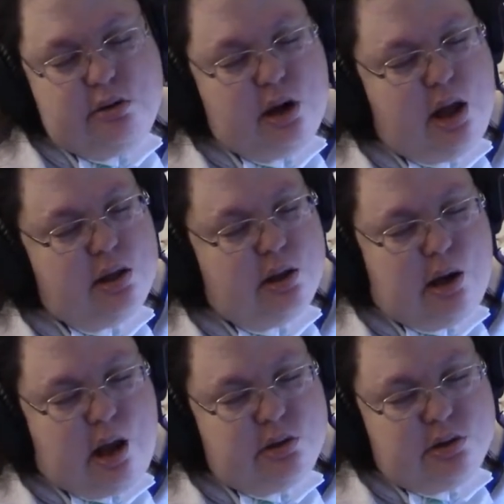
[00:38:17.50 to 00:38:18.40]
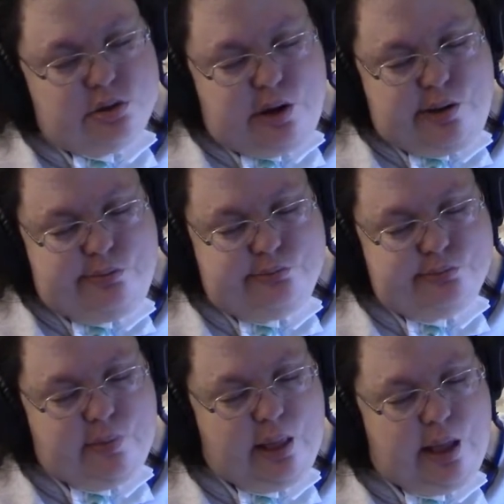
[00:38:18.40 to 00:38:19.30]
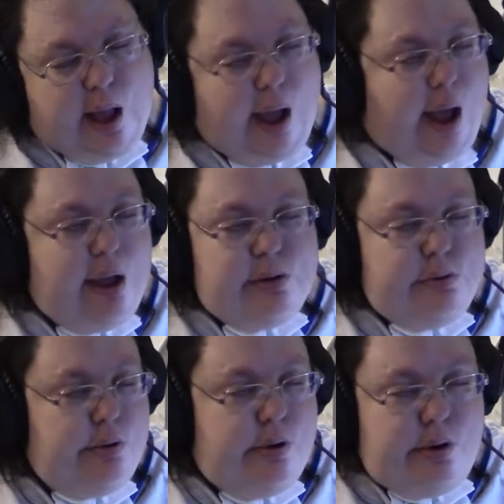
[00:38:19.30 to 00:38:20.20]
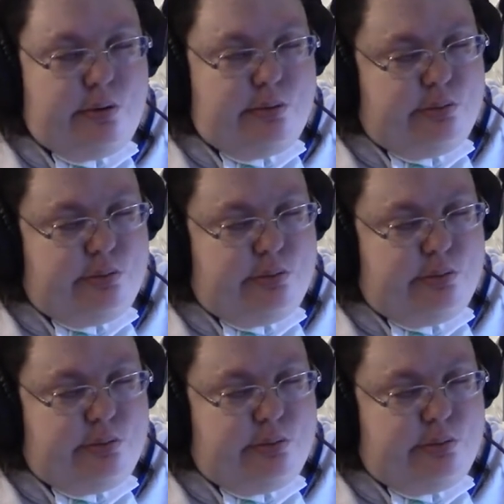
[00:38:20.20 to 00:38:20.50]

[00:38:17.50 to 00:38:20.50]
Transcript: all the laundry. I don't know.